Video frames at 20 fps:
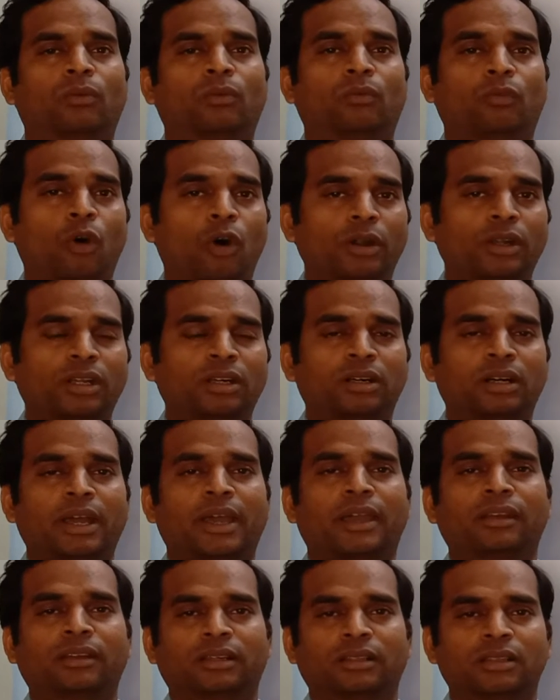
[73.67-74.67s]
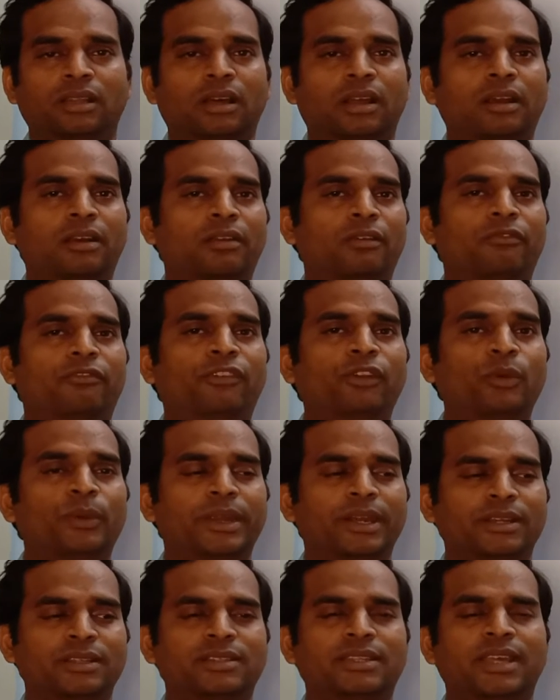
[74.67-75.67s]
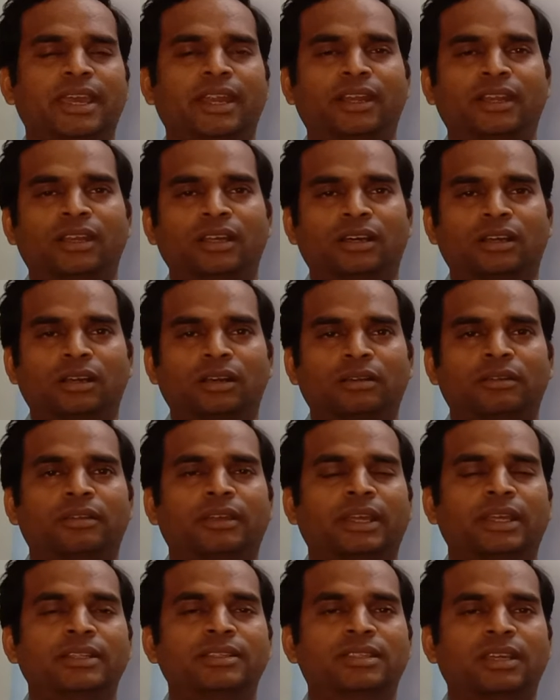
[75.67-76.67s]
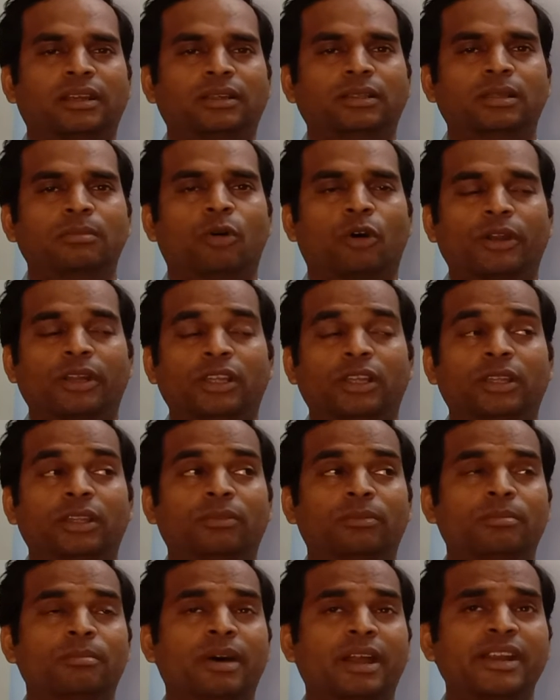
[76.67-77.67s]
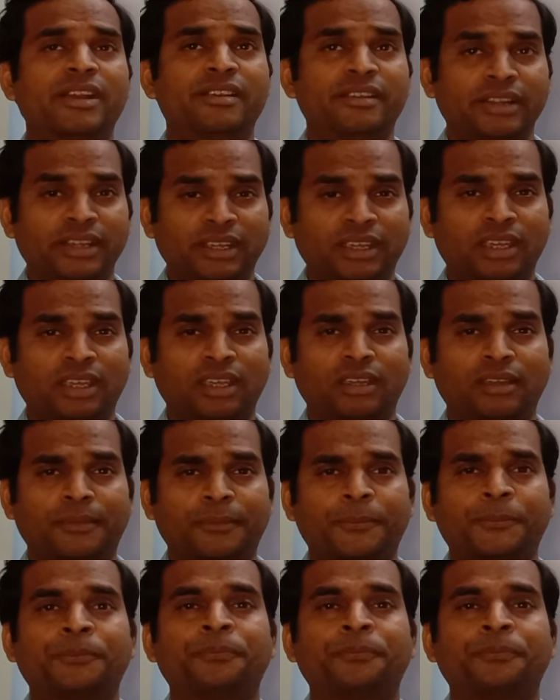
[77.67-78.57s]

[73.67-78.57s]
water and other fluids they enter inside the body by drinking,